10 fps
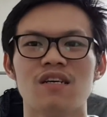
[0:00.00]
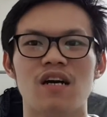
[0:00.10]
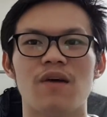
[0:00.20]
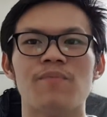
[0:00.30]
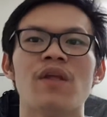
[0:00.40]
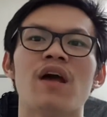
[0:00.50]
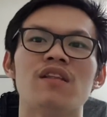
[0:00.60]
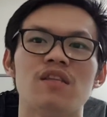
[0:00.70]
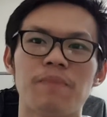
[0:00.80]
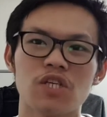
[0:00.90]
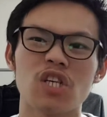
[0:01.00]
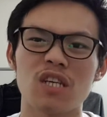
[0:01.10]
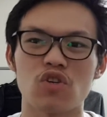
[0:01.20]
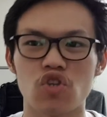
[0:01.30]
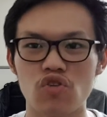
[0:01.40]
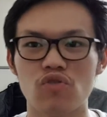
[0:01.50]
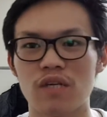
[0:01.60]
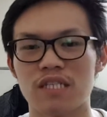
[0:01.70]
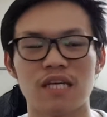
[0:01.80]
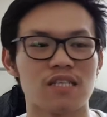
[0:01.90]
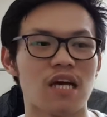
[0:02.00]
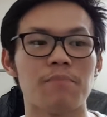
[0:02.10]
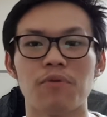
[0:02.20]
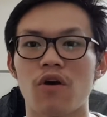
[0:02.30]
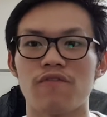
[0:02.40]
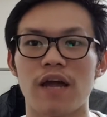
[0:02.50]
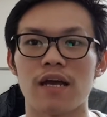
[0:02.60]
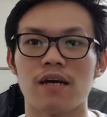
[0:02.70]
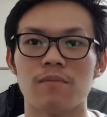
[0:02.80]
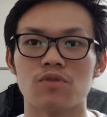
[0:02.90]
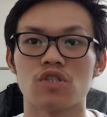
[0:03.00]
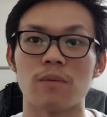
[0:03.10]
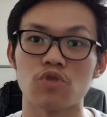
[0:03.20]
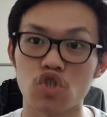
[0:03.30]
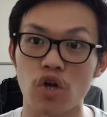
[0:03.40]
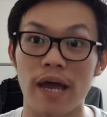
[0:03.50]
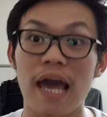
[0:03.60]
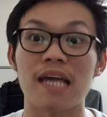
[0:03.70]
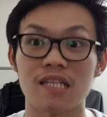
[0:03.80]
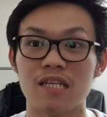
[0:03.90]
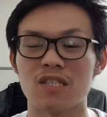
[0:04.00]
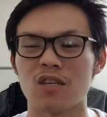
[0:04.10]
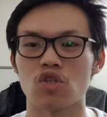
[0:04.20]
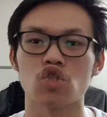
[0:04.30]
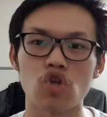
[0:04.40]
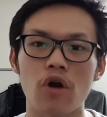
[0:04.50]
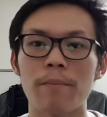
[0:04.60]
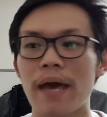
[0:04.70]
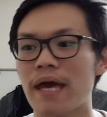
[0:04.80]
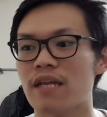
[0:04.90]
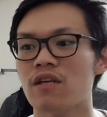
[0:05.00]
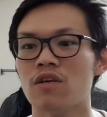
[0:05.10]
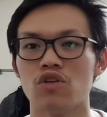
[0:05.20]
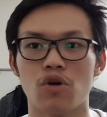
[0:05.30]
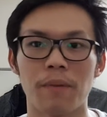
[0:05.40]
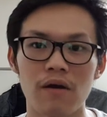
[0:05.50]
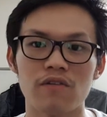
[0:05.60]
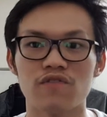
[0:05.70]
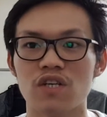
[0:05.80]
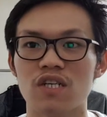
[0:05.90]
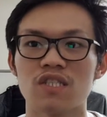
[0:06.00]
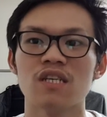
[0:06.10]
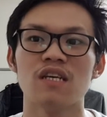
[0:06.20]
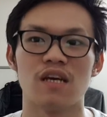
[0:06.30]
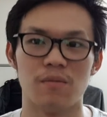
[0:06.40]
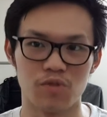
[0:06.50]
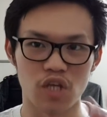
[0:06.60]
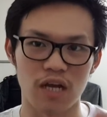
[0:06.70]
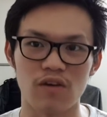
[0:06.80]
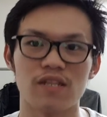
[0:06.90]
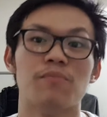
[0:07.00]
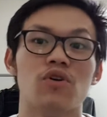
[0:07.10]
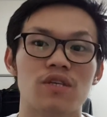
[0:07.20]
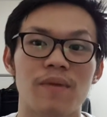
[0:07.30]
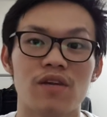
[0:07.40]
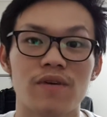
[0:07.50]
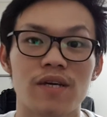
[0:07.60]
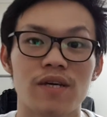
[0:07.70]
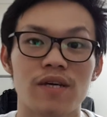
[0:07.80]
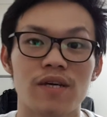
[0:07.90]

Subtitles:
The pictures I'll show you is an example of like some strength athletes, strong men, your powerlifters, and check a look at their body, by the way.